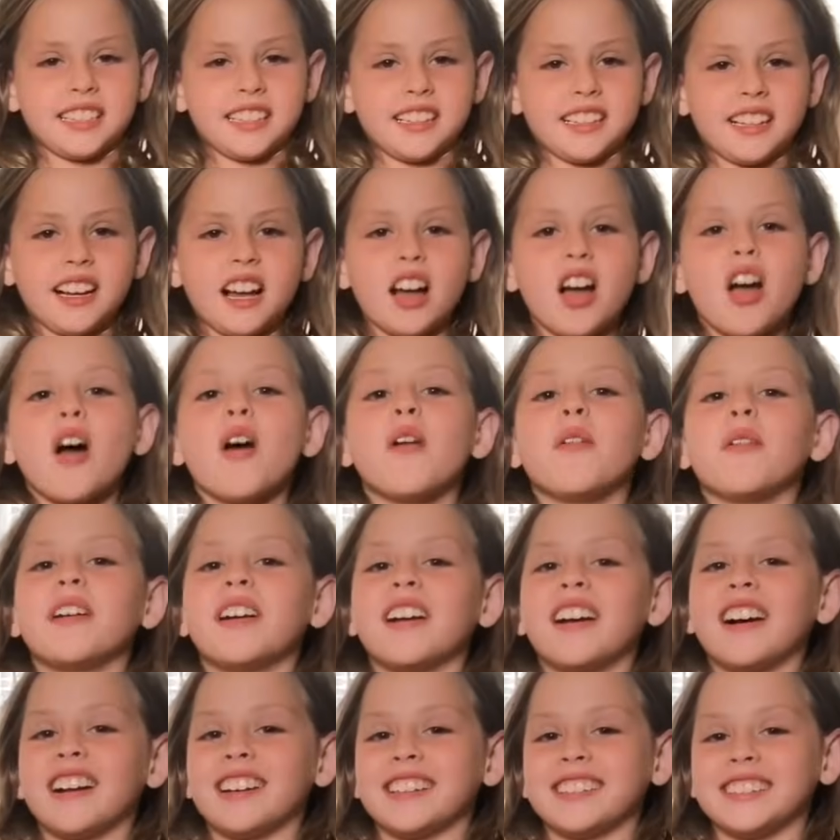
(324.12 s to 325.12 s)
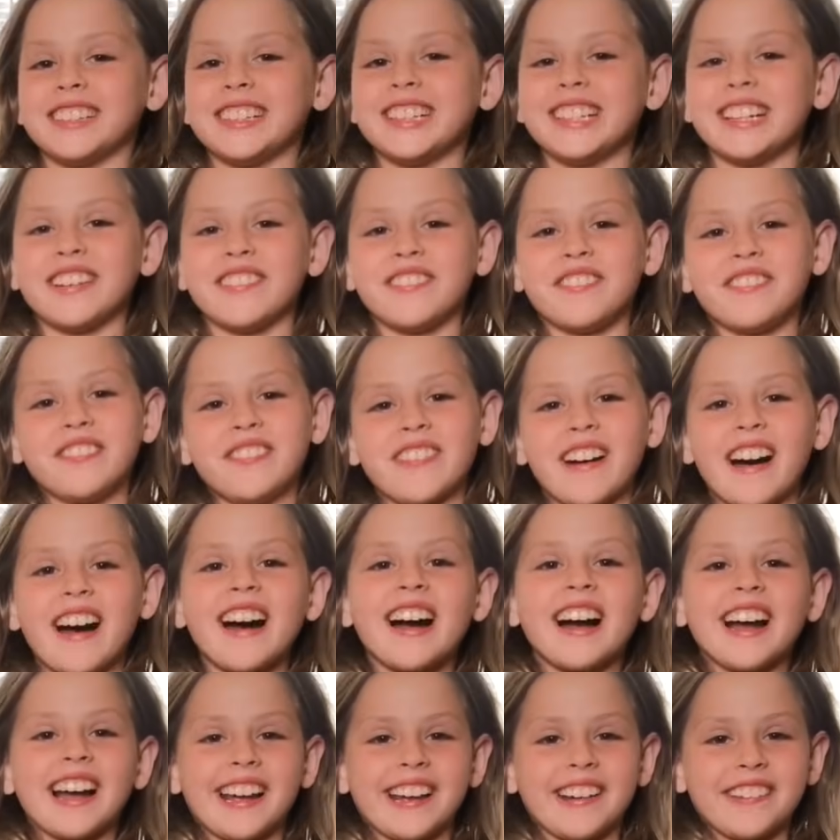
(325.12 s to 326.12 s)
That's
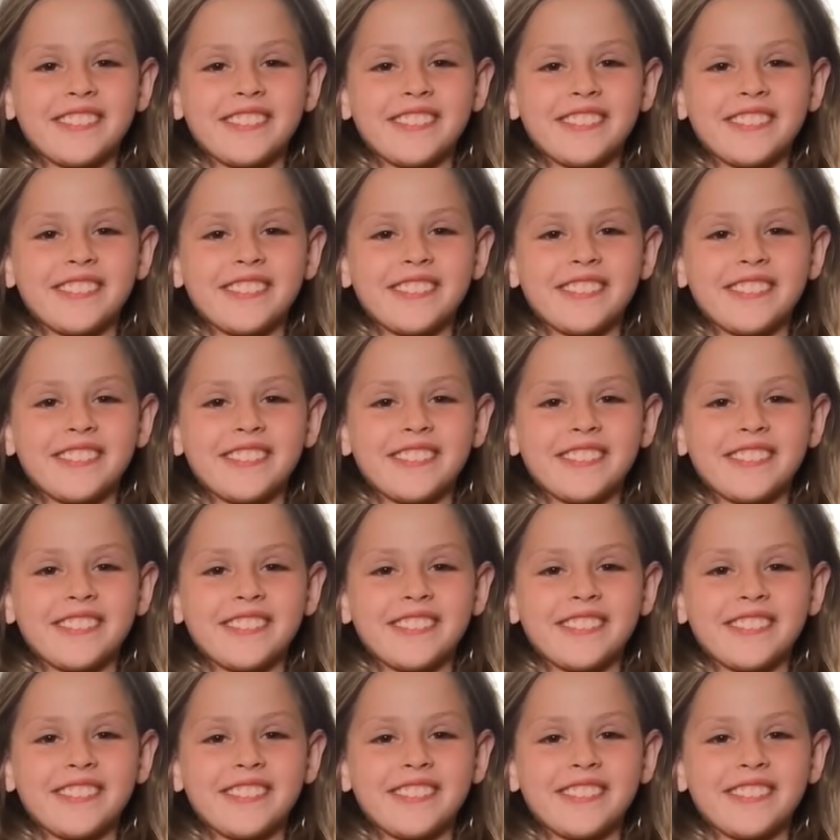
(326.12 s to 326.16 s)
105.